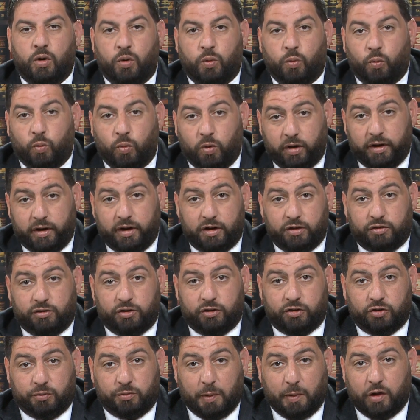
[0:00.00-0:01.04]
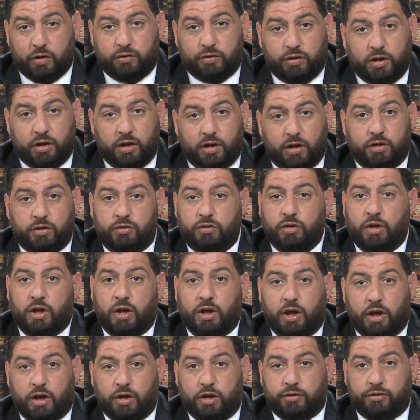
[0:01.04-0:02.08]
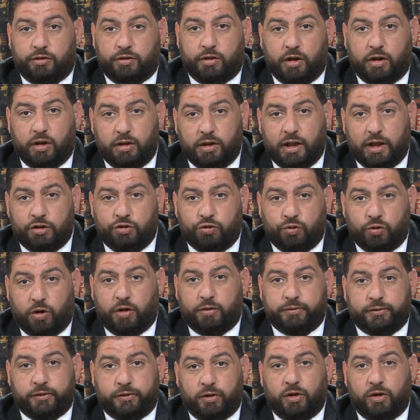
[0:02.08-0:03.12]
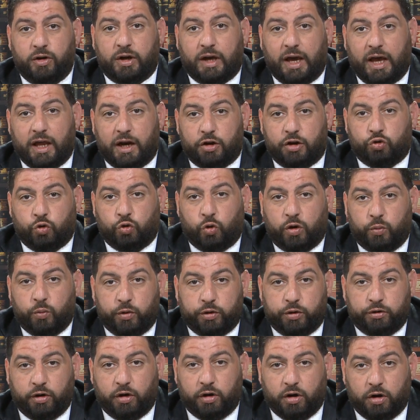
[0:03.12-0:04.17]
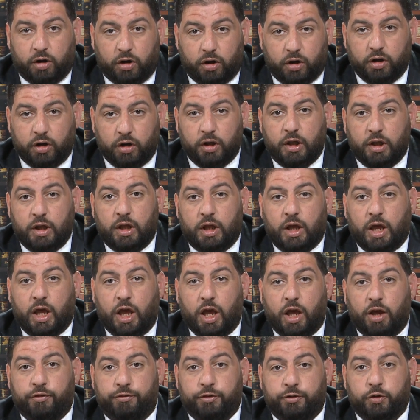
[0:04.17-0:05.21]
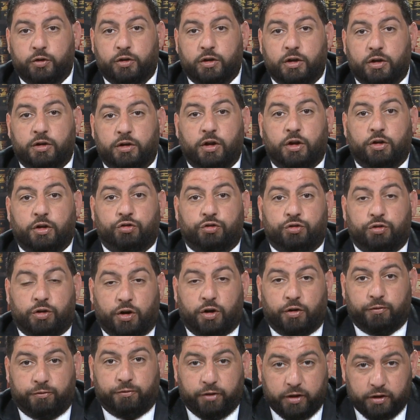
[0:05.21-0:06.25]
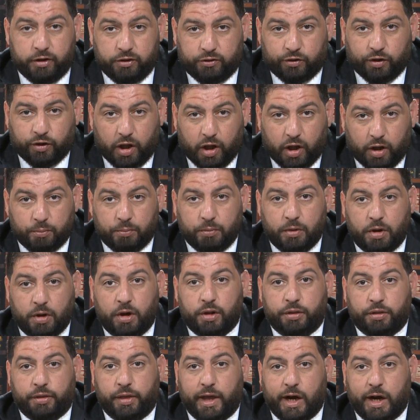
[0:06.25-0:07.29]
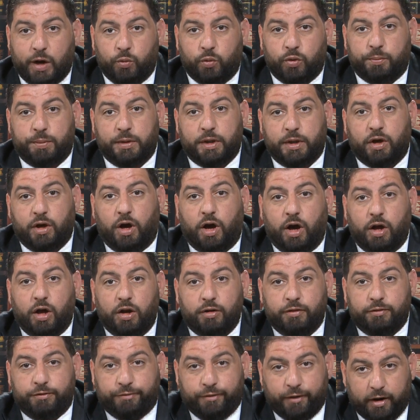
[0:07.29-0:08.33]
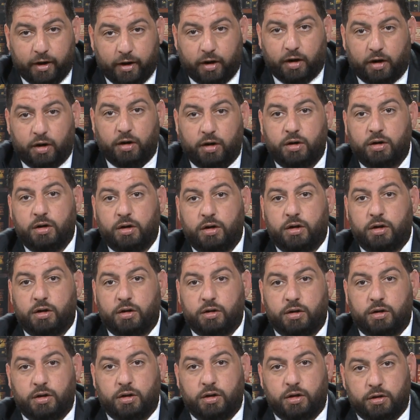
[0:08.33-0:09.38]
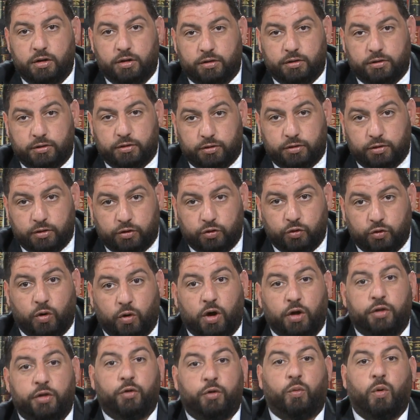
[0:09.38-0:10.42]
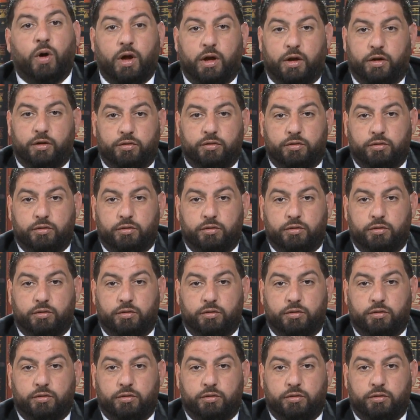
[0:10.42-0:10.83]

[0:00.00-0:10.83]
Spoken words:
what innocent spouse is they'll let you off the hook on a joint return if you could convince them that it would be unfair to do otherwise.